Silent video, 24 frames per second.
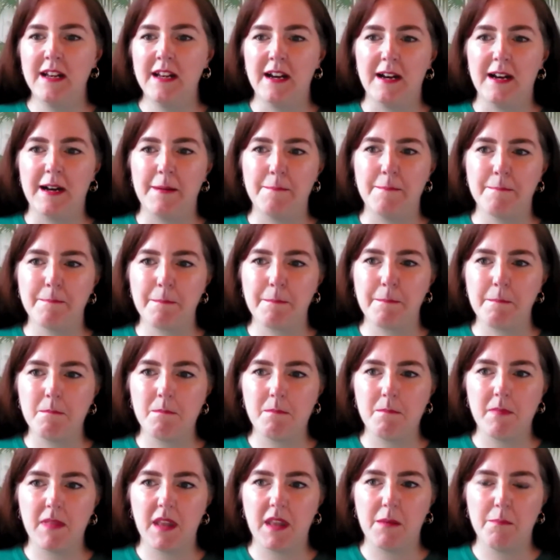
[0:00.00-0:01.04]
But
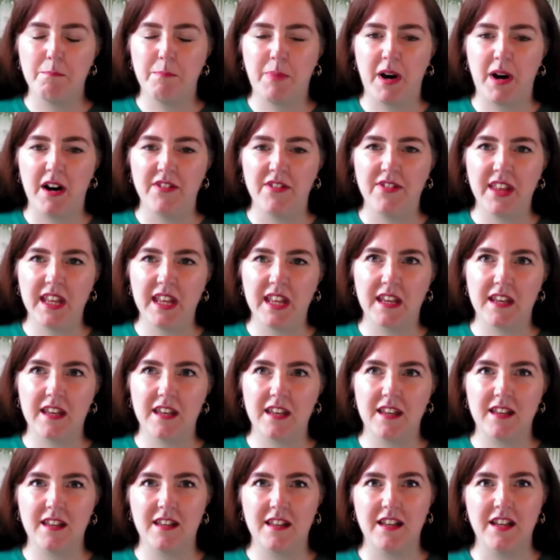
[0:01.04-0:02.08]
I think
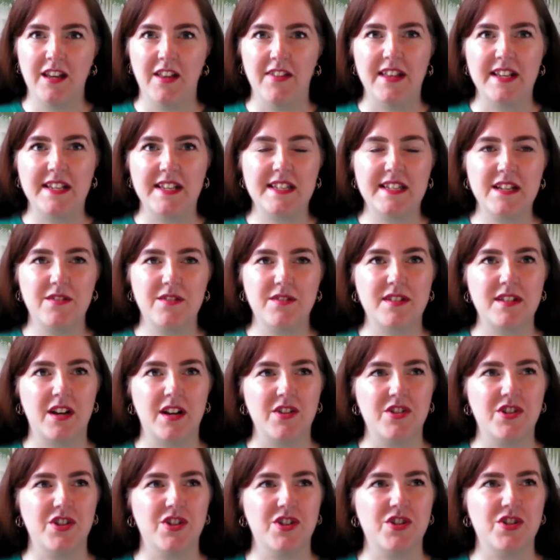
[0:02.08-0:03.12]
there's still
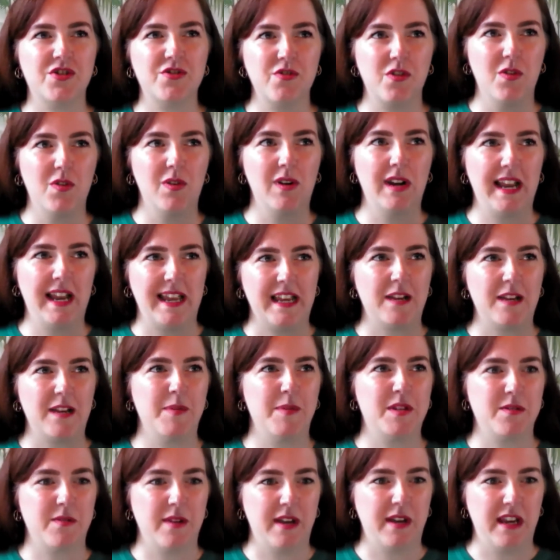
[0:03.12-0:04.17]
such a strong link
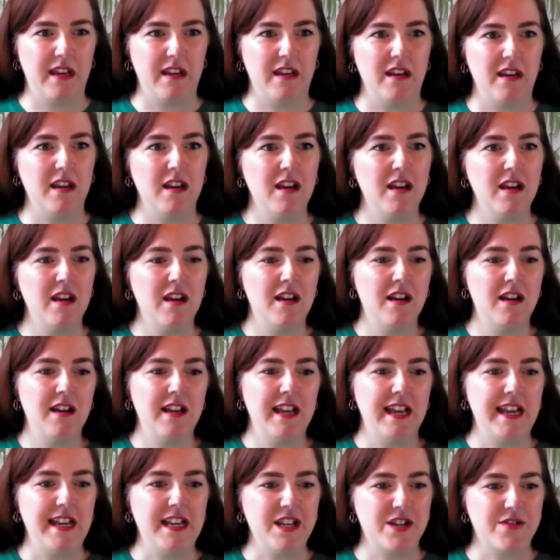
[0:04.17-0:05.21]
between
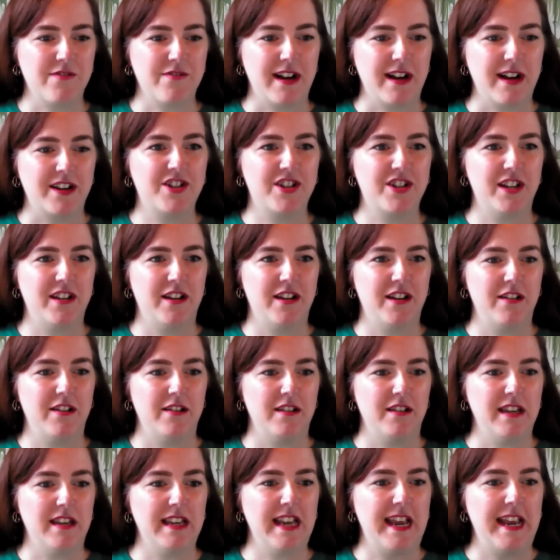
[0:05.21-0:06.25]
interaction
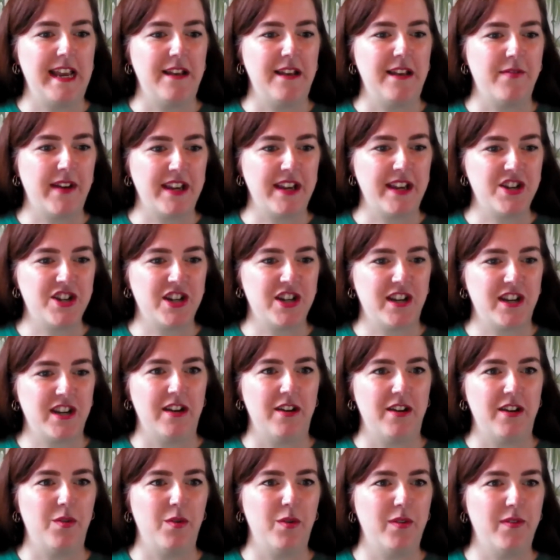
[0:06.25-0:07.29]
and innovation
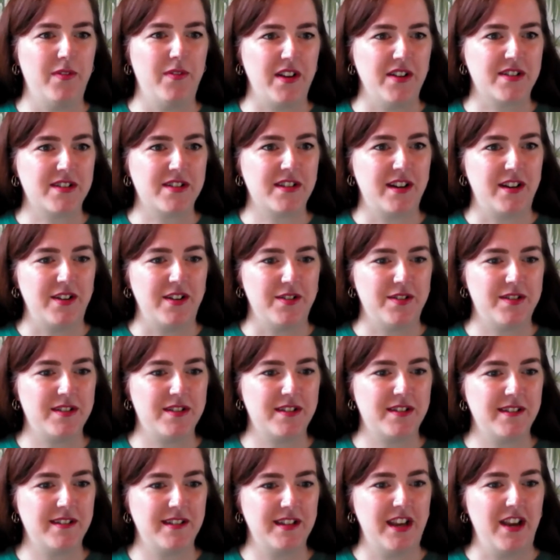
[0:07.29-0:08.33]
and all of those kind of
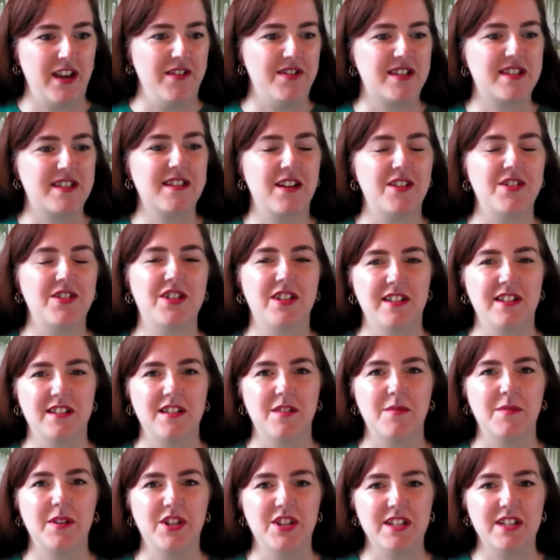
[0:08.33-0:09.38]
discussions
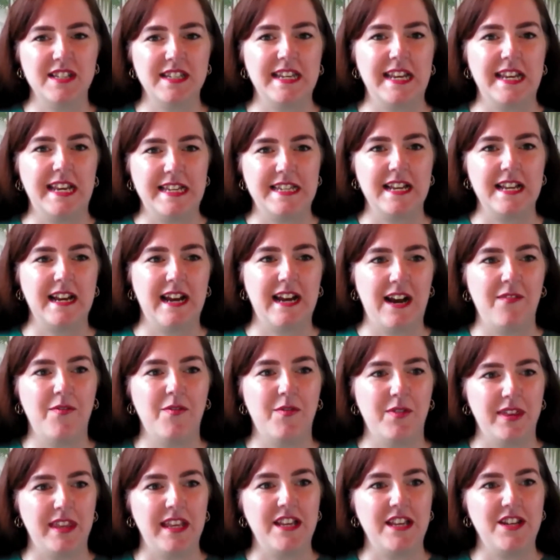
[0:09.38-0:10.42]
that we just need to have
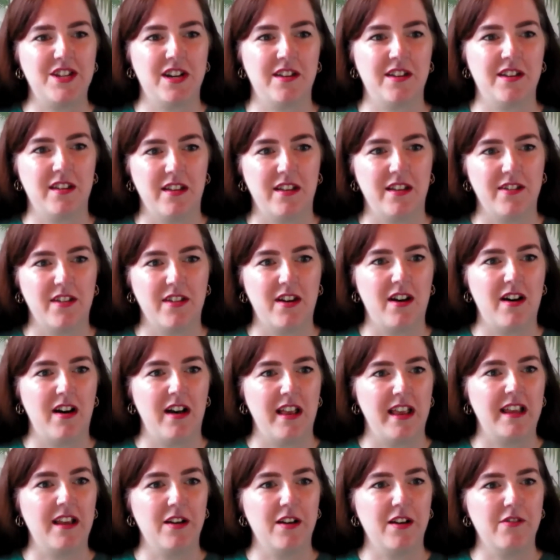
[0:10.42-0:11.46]
with each other, that I
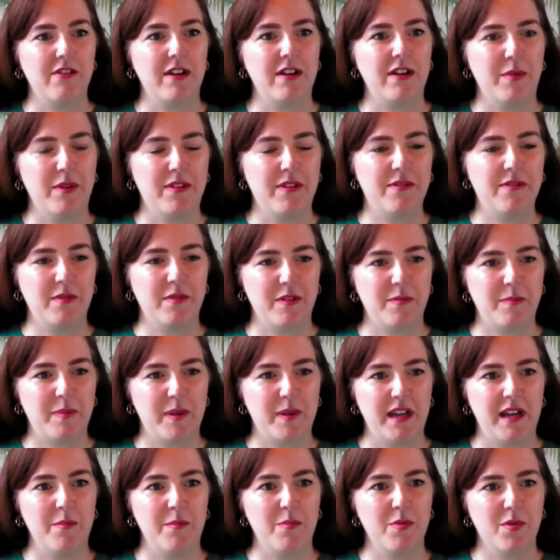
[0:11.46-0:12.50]
think I agree with
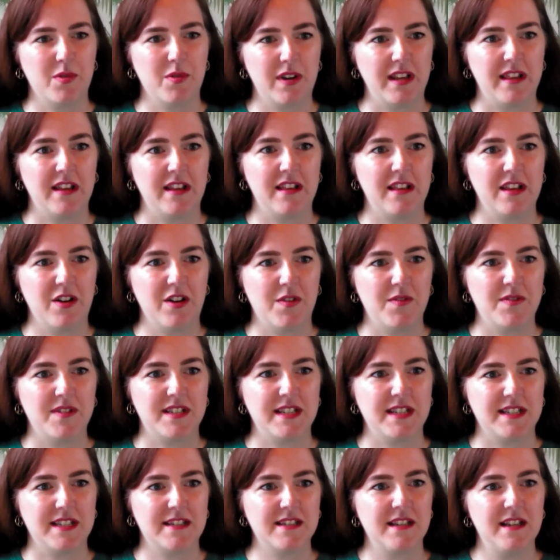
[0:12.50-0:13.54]
Pernille broadly, that the
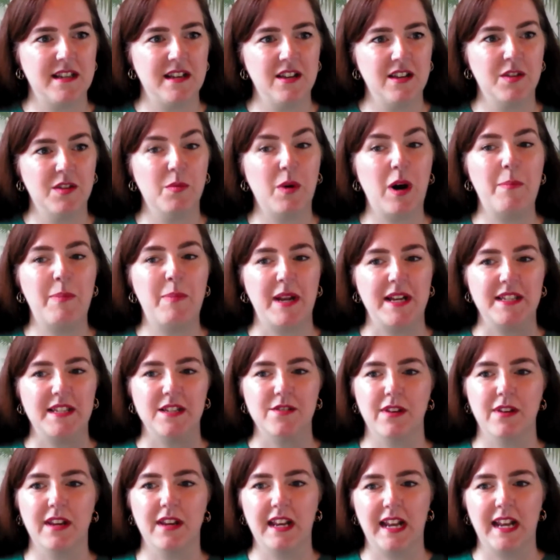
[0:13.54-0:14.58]
workplace
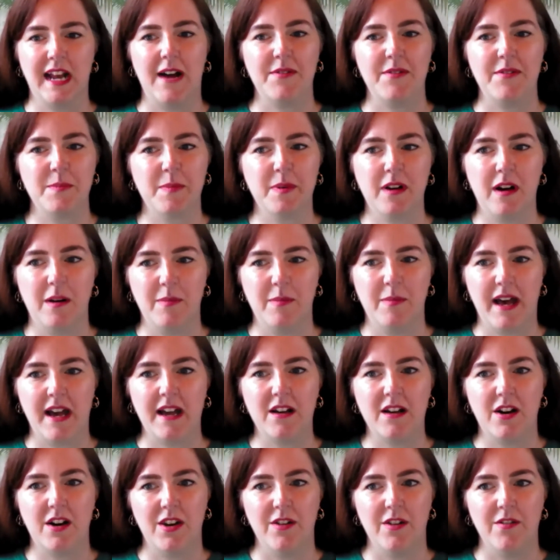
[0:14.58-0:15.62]
is really going to have to become that
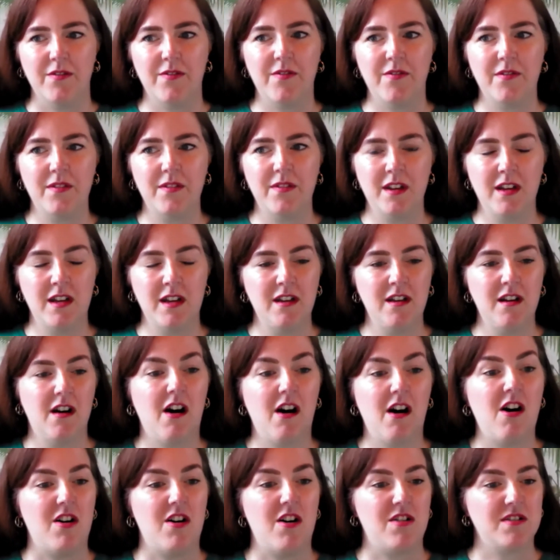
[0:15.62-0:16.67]
kind of
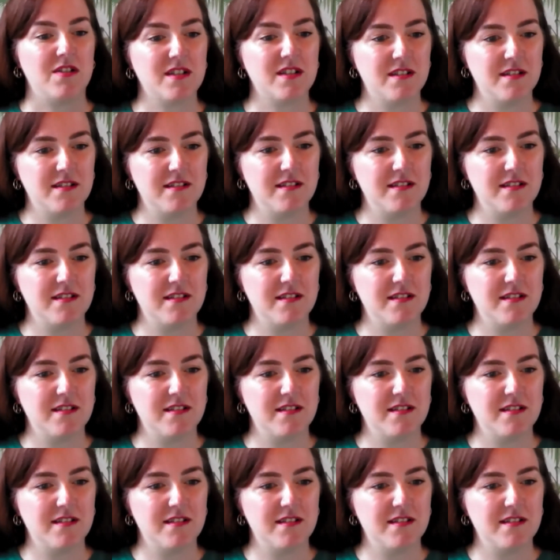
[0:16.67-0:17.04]
heart.